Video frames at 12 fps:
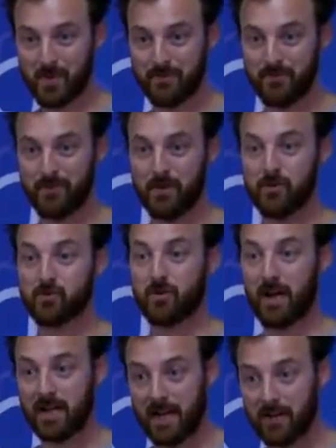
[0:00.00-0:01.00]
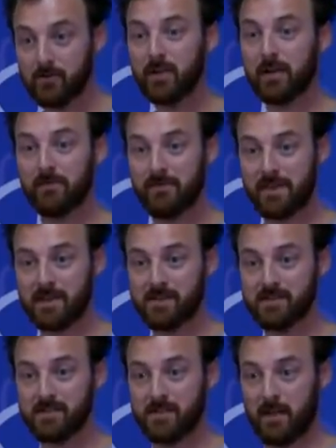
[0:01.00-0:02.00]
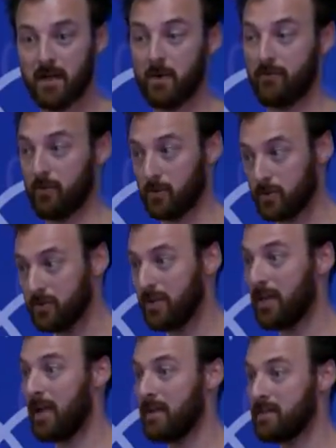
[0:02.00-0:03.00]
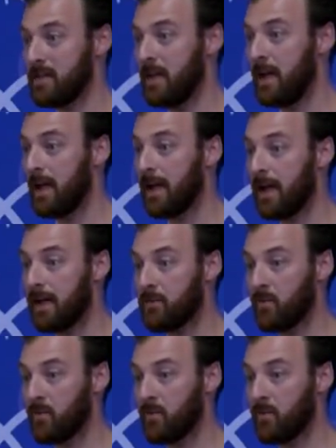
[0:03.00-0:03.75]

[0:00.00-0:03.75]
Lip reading: We've tried out a lot of things, we've learned a lot, and